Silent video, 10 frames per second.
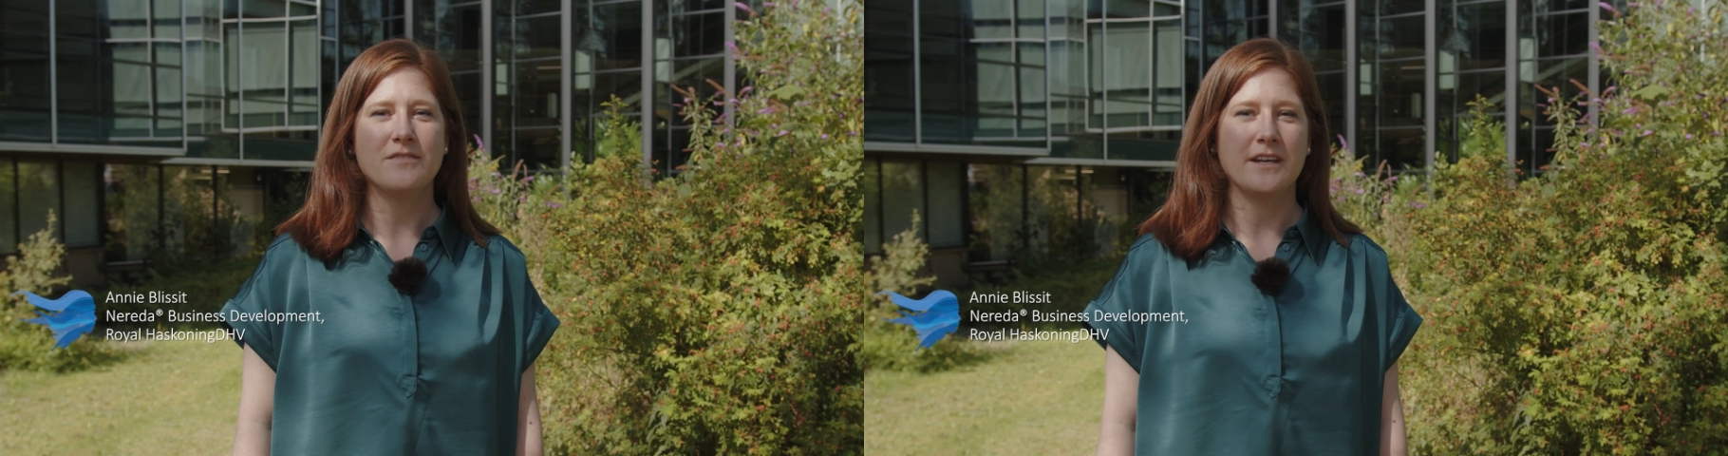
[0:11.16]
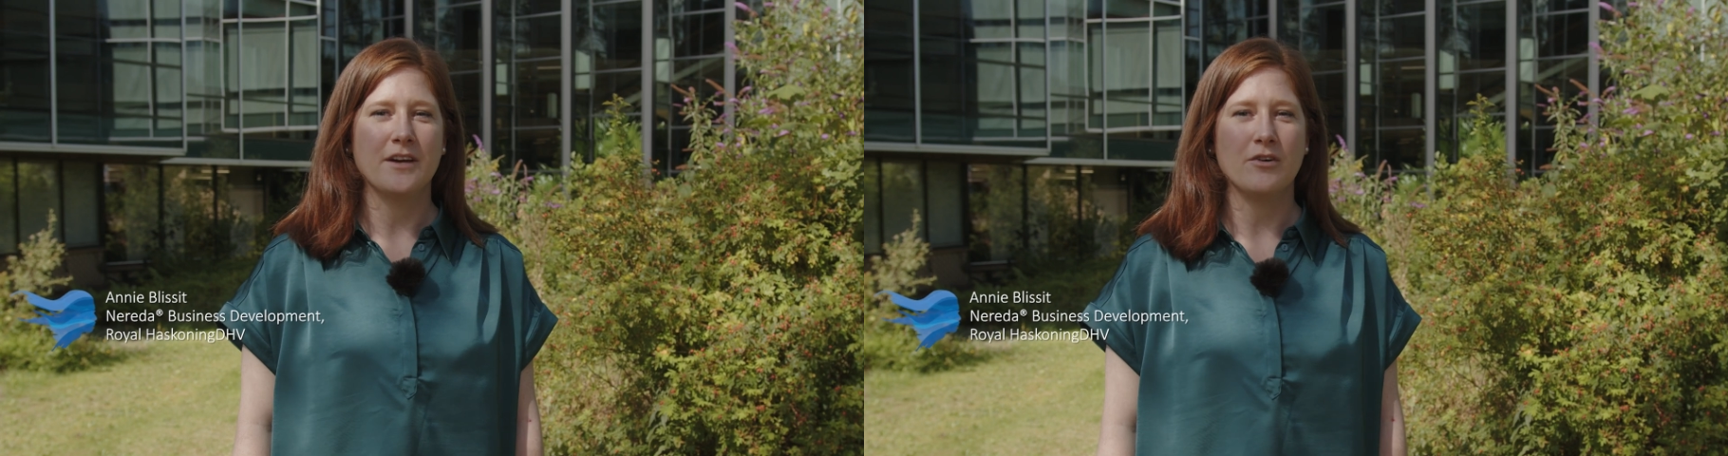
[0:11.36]

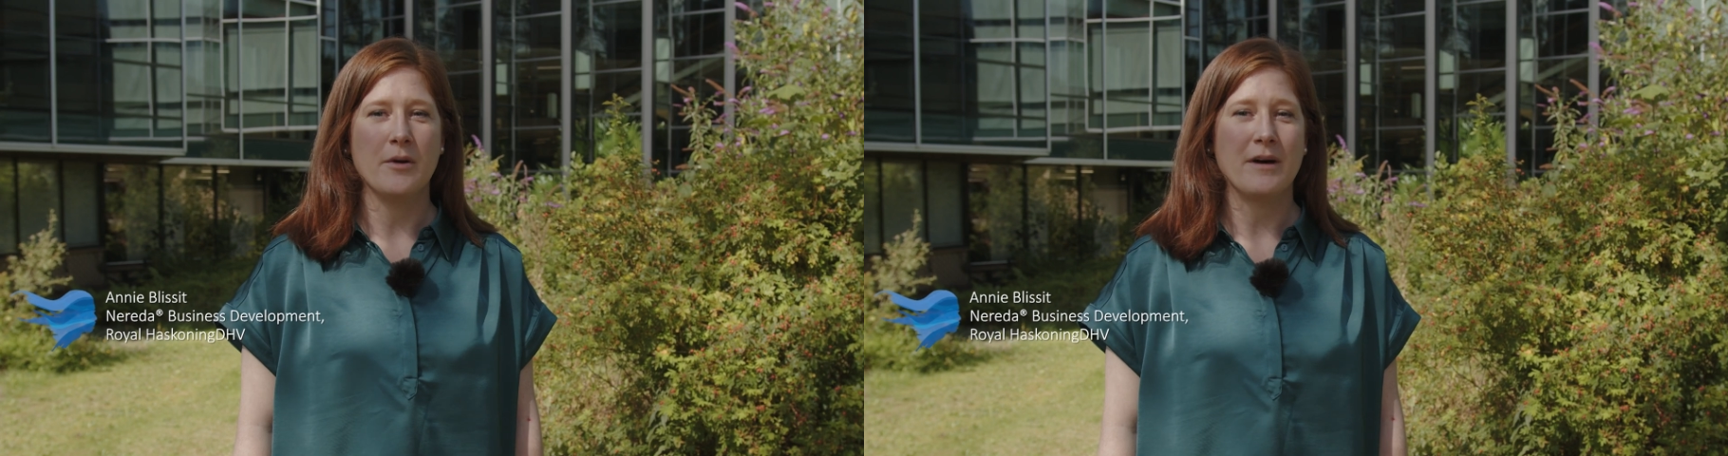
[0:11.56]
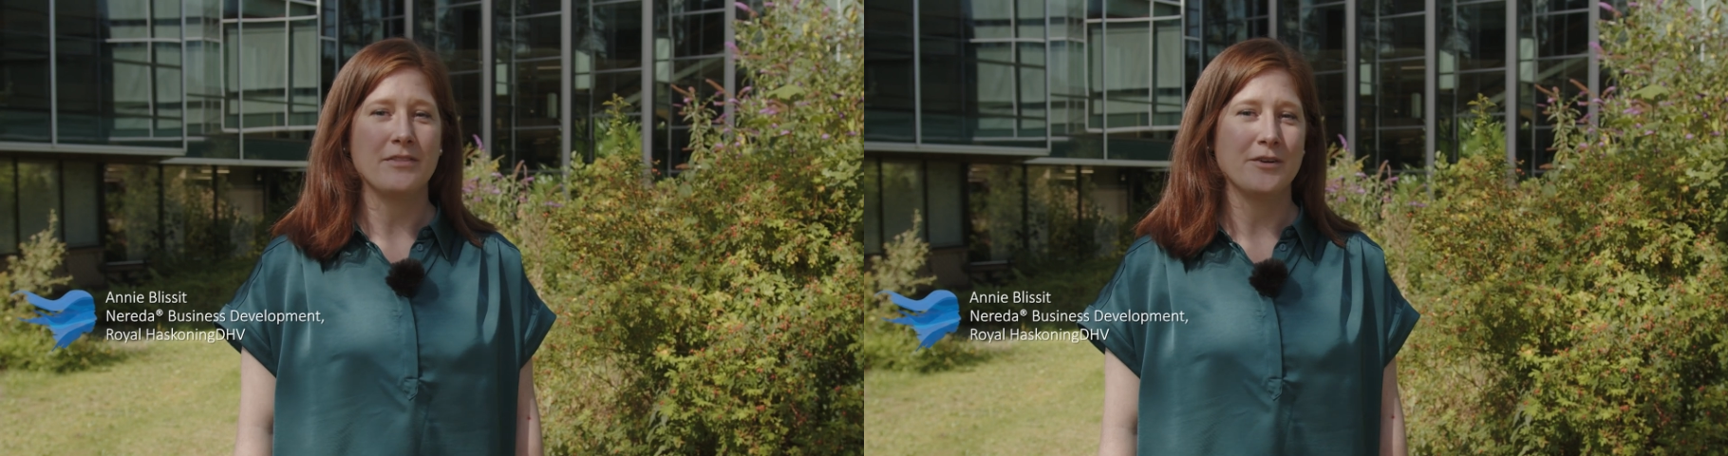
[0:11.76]
video
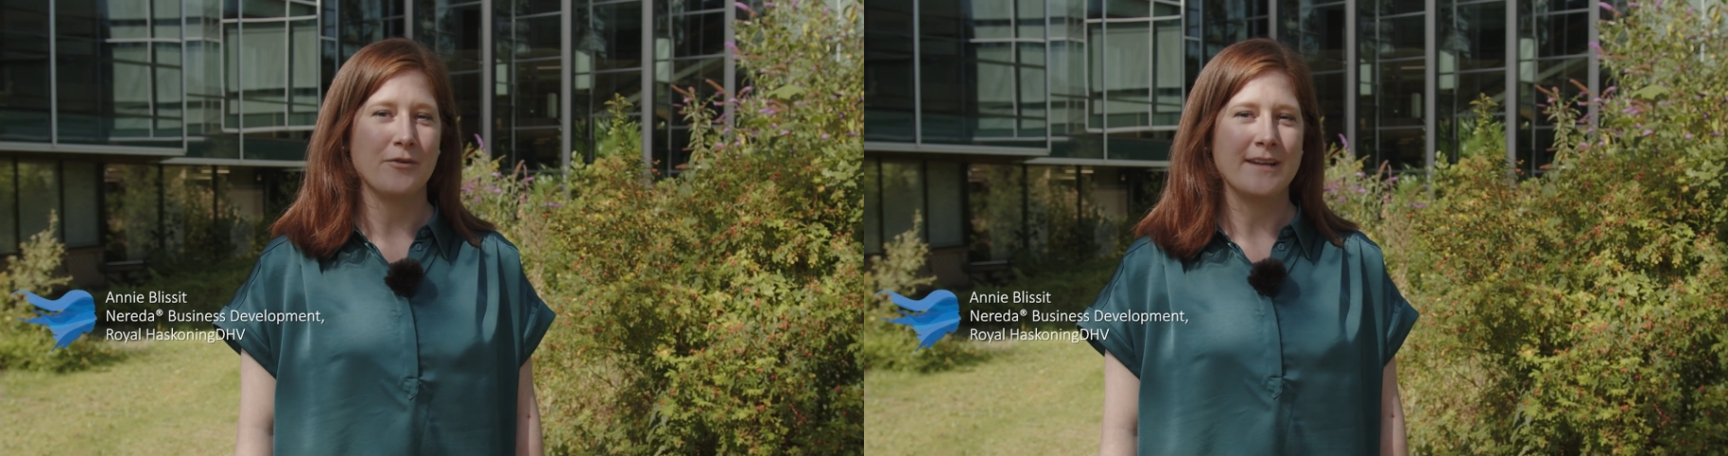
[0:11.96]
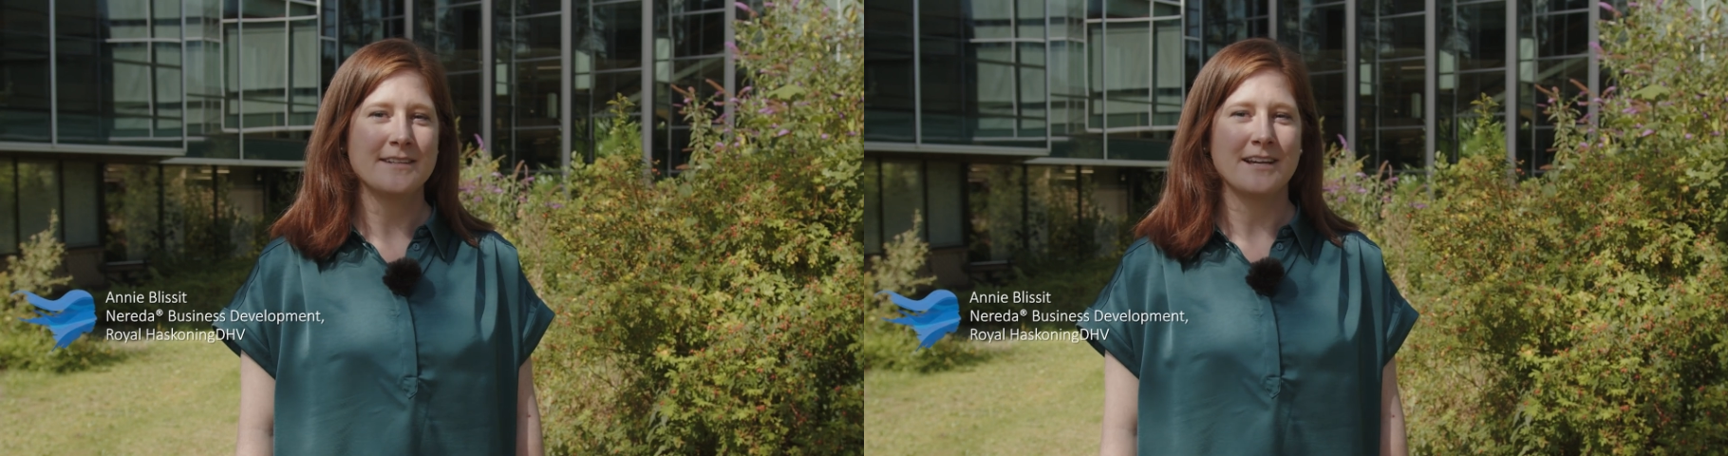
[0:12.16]
about the
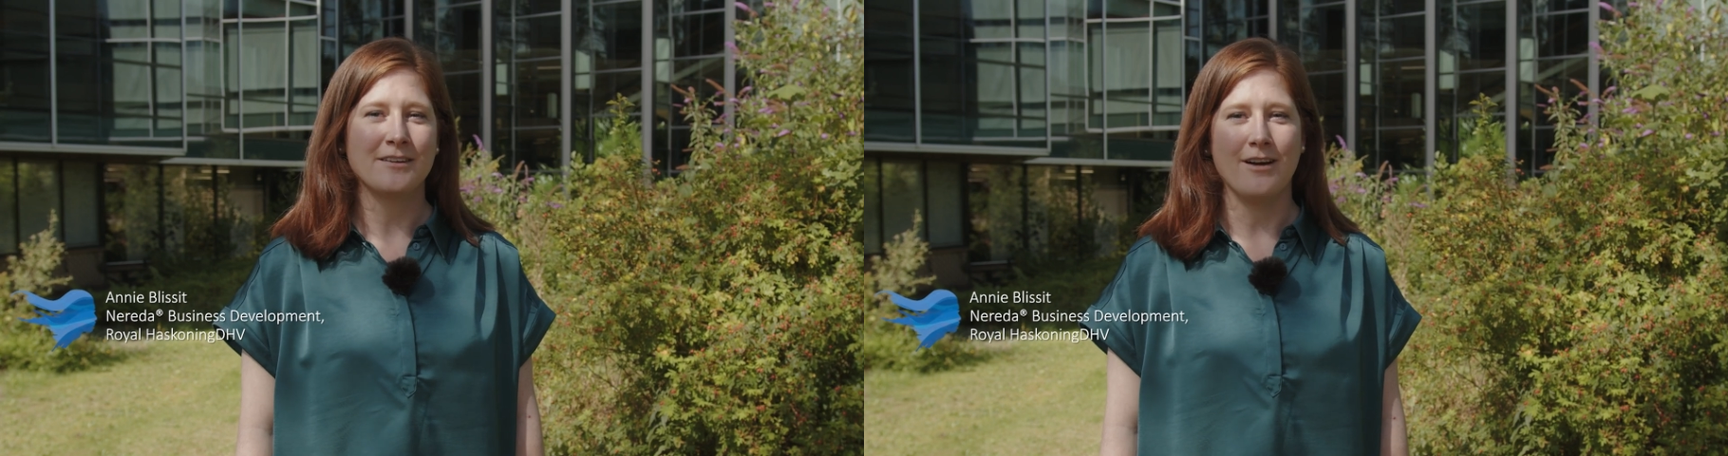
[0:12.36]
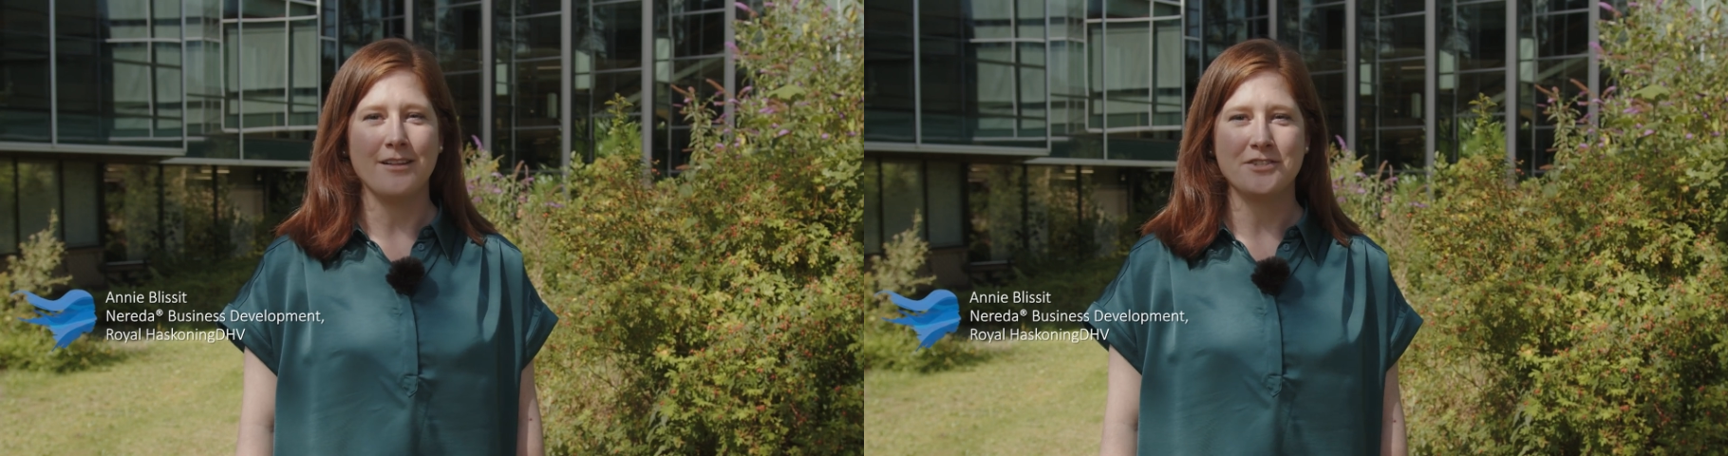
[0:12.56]
Nereda
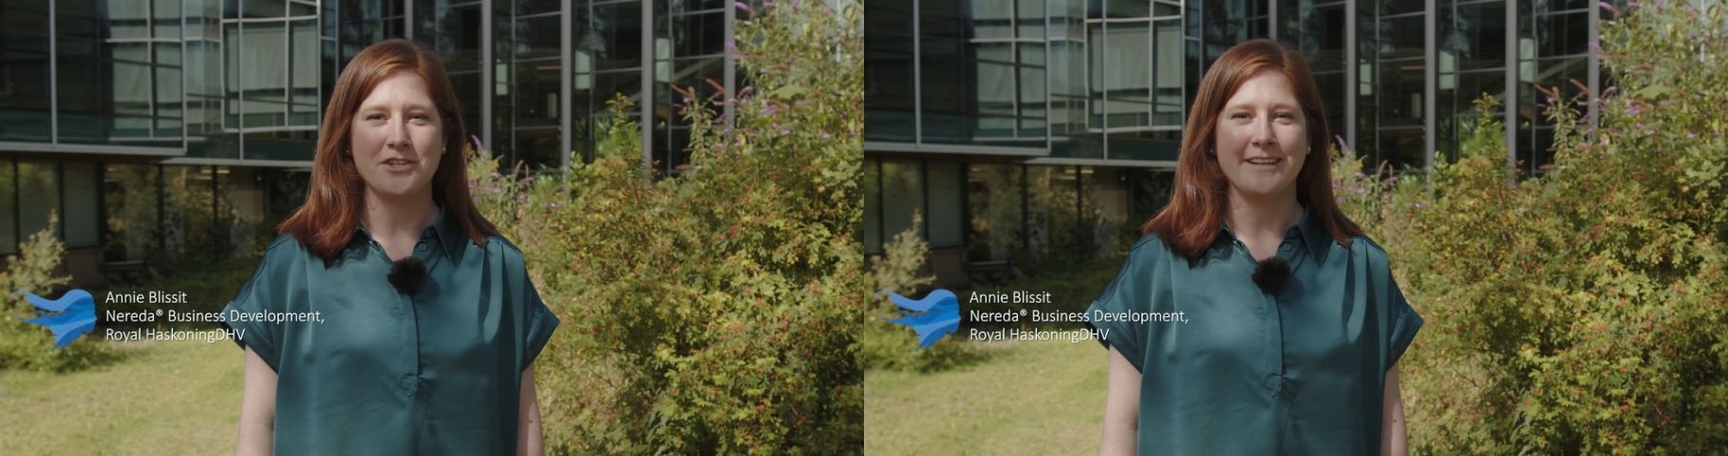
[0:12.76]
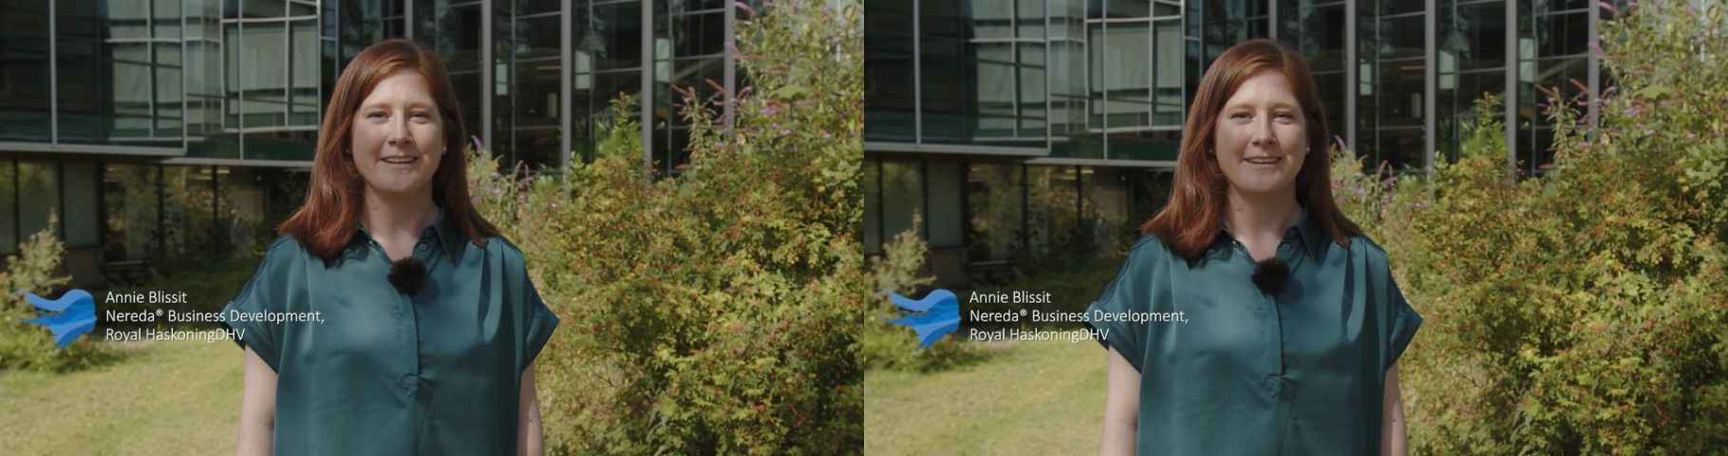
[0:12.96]
technology.